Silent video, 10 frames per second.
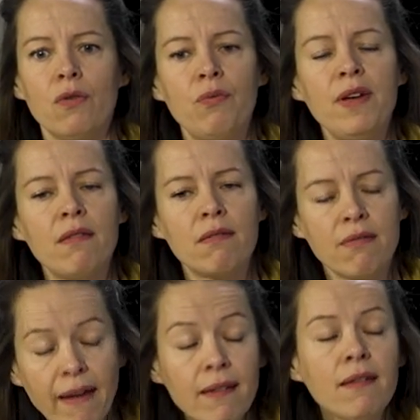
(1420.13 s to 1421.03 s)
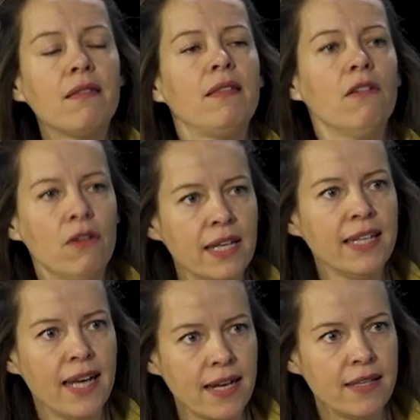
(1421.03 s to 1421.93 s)
we thank the oil
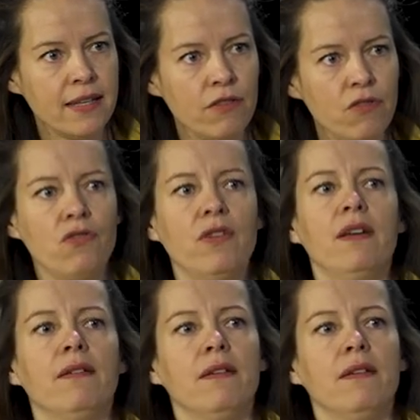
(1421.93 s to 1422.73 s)
and gas industry.